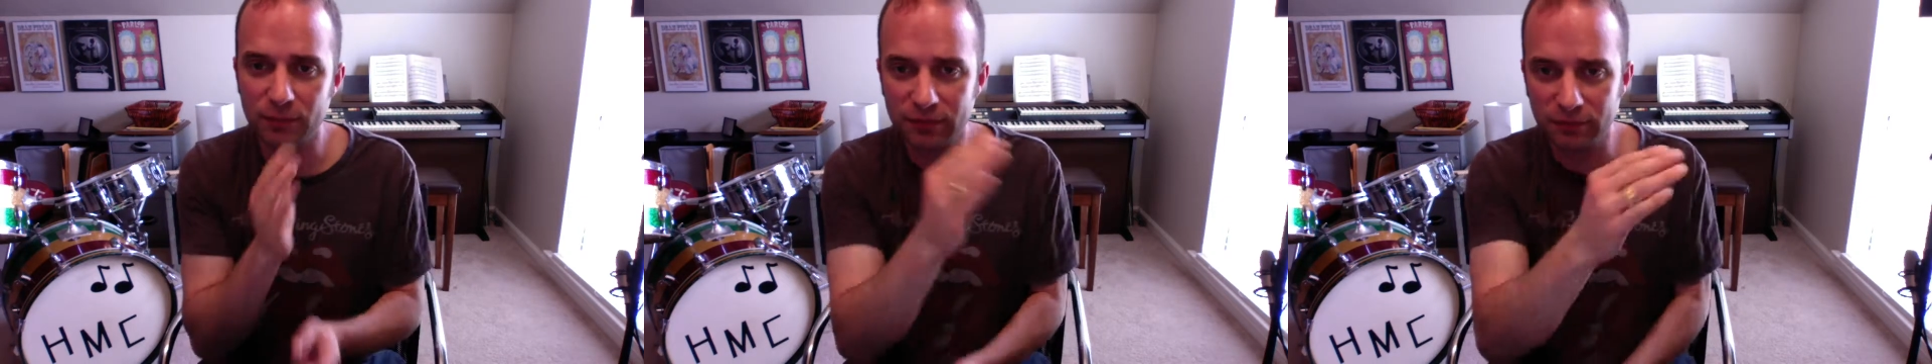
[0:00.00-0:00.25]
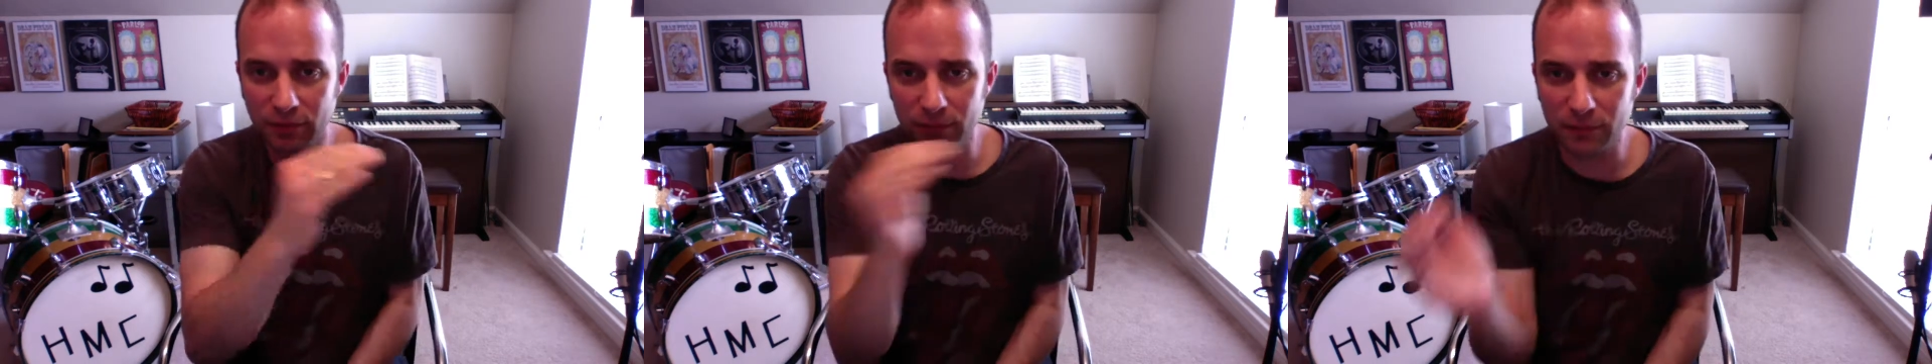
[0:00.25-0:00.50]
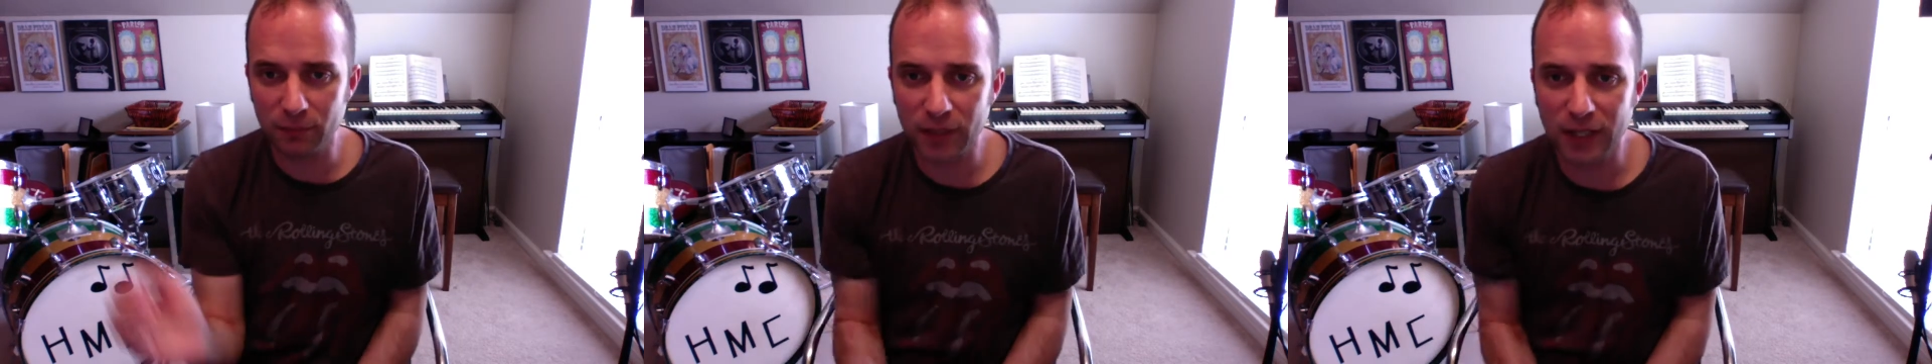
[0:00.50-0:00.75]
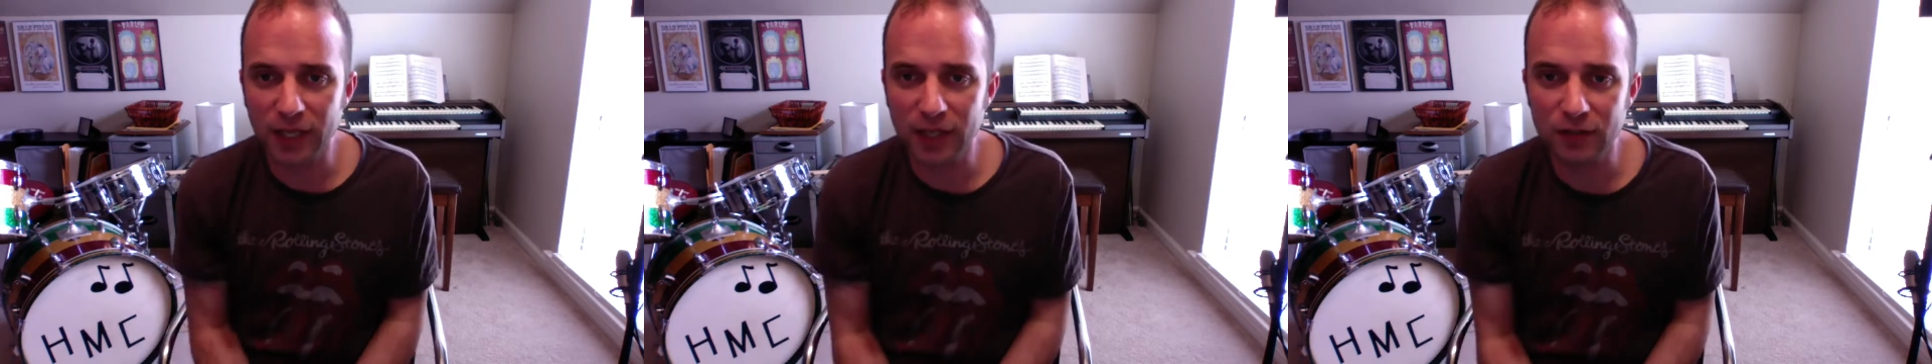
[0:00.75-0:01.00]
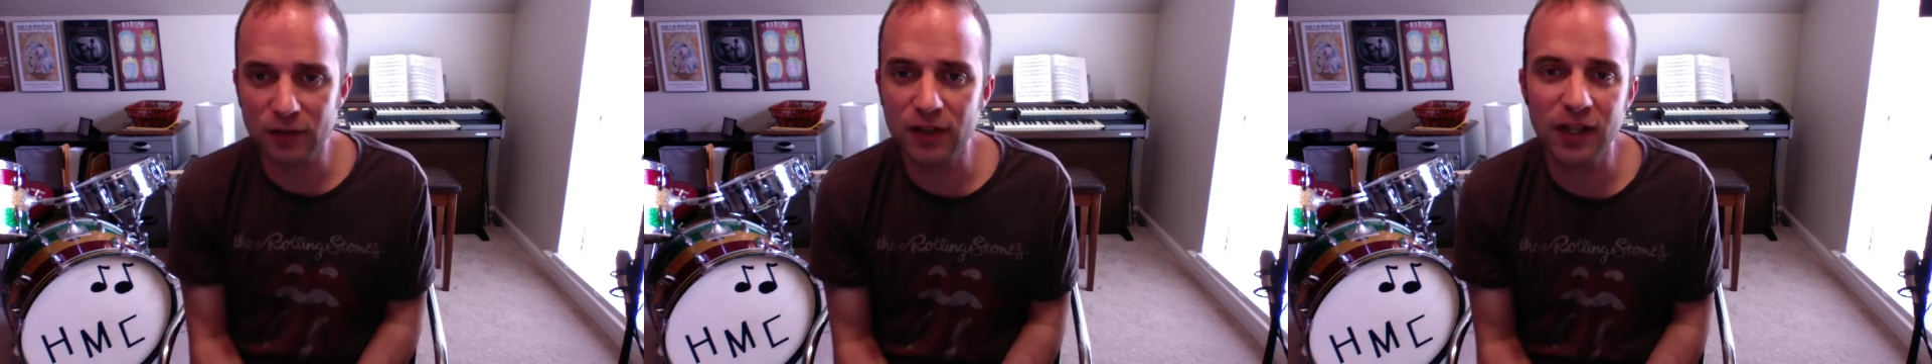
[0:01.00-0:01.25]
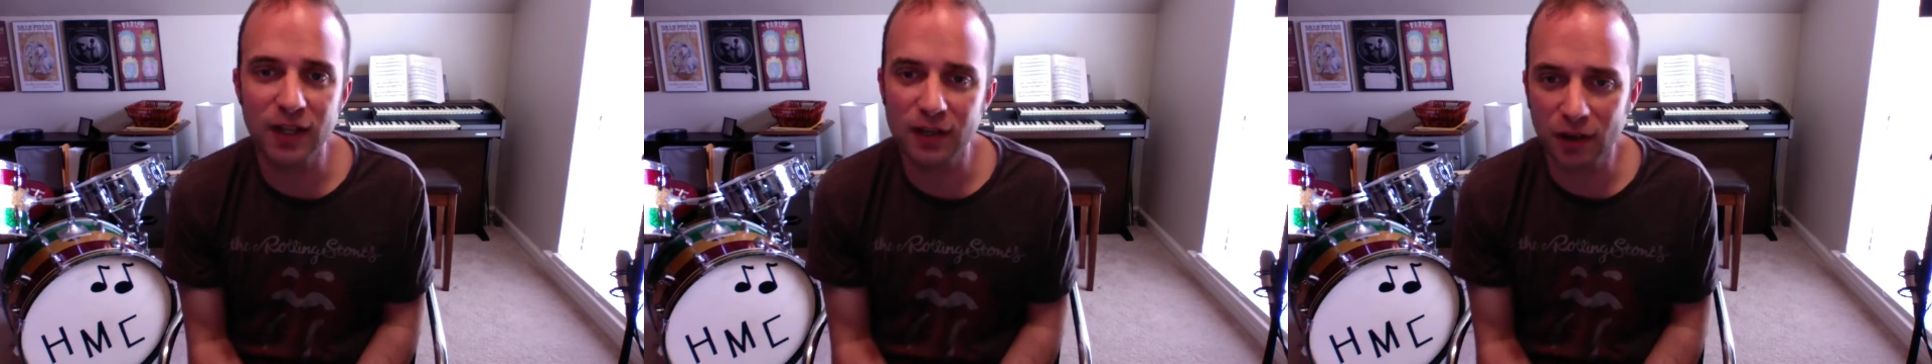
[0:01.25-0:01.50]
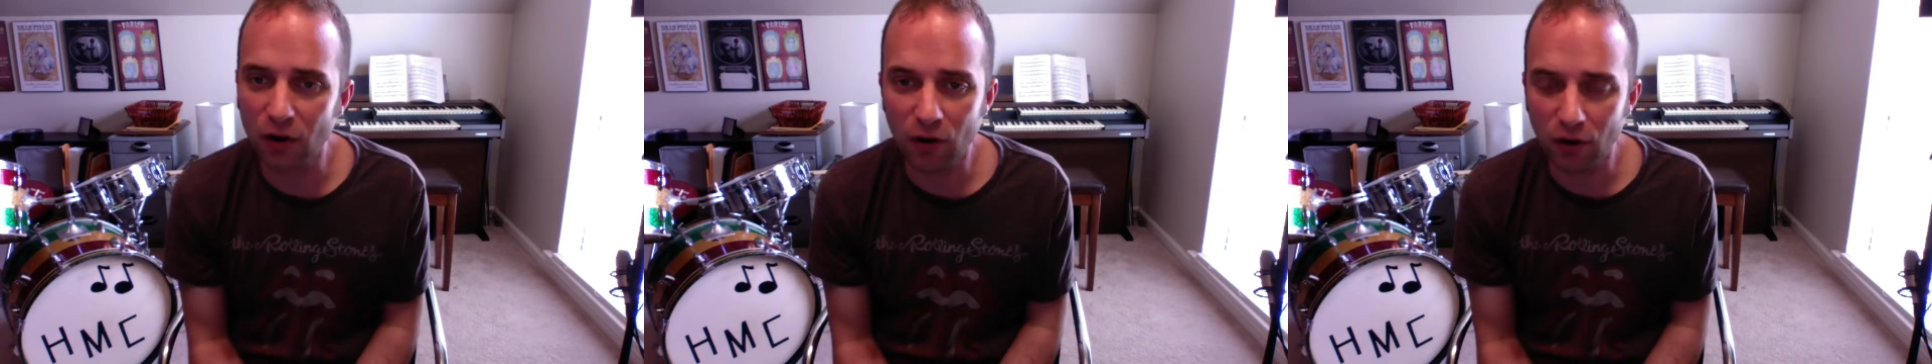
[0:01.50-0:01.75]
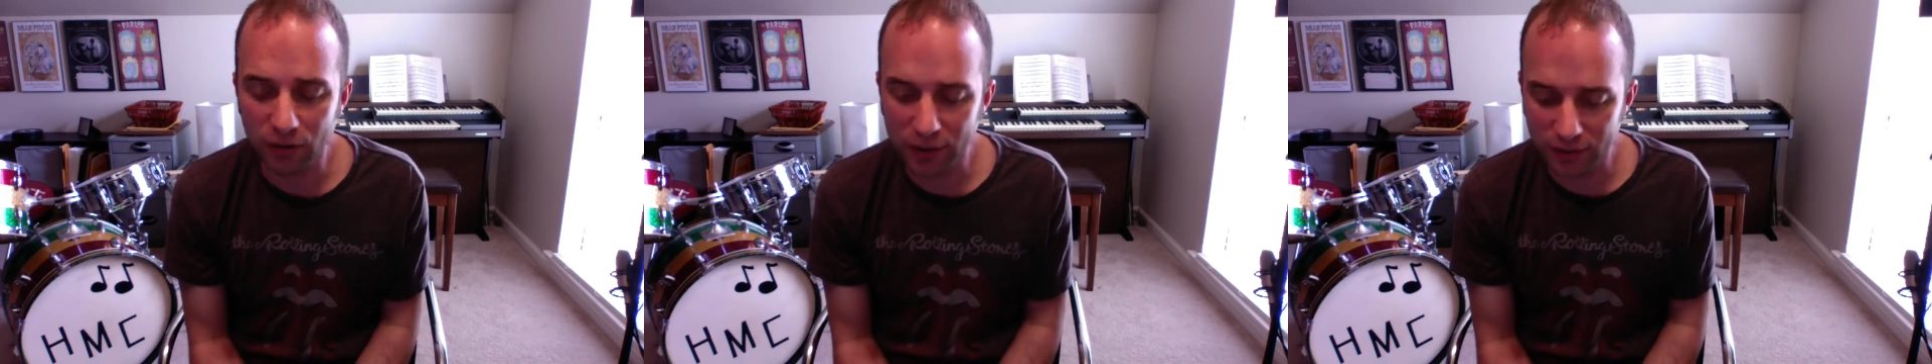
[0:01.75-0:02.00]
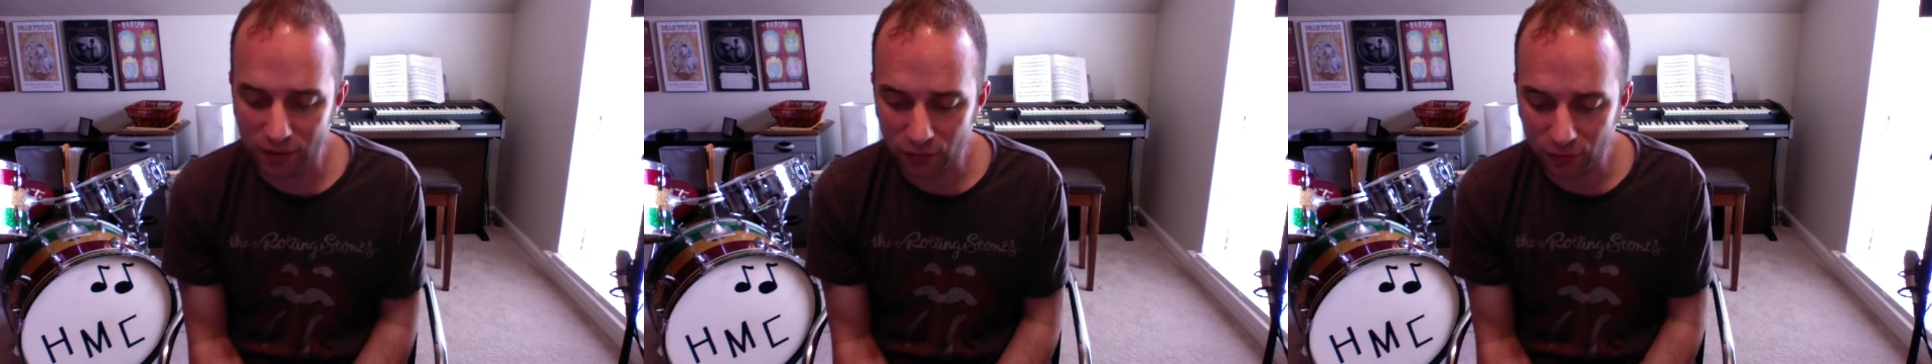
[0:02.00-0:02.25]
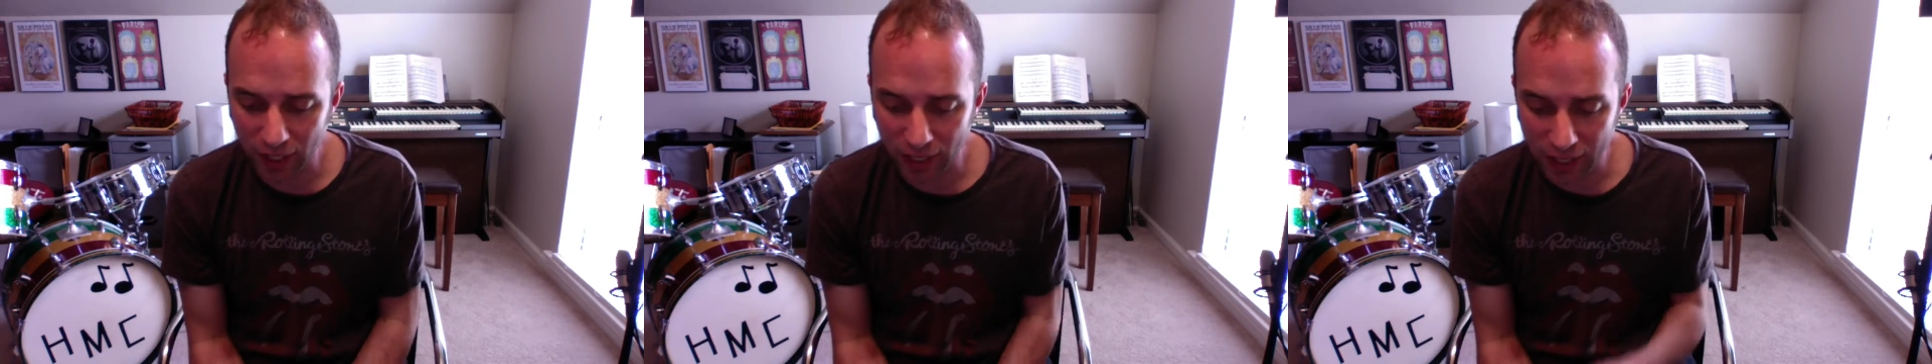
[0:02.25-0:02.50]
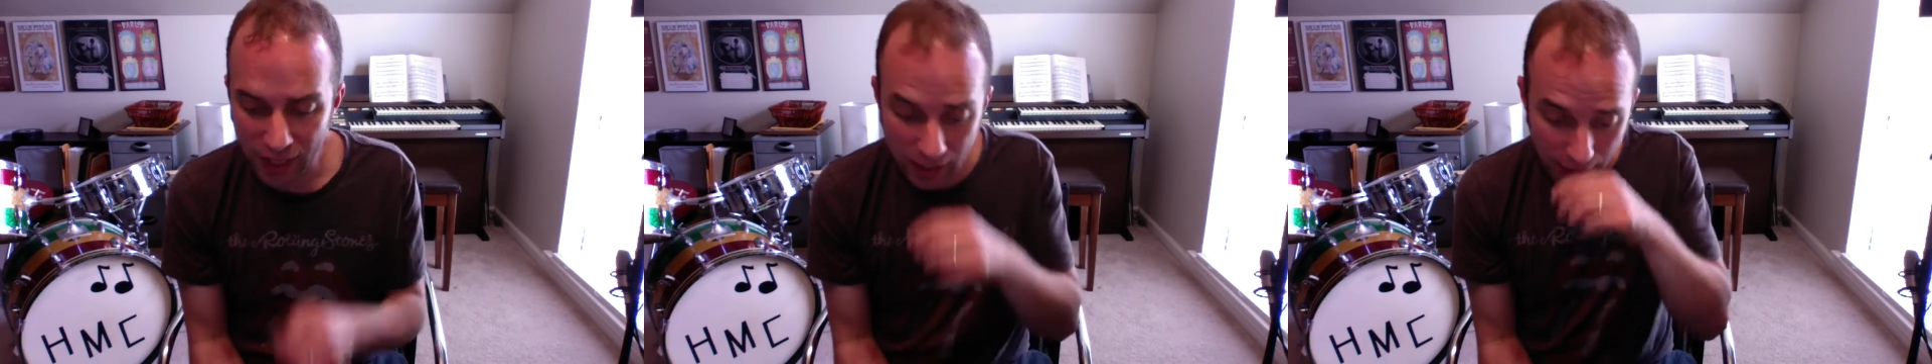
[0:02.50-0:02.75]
from the beginning to the end at all. It's okay.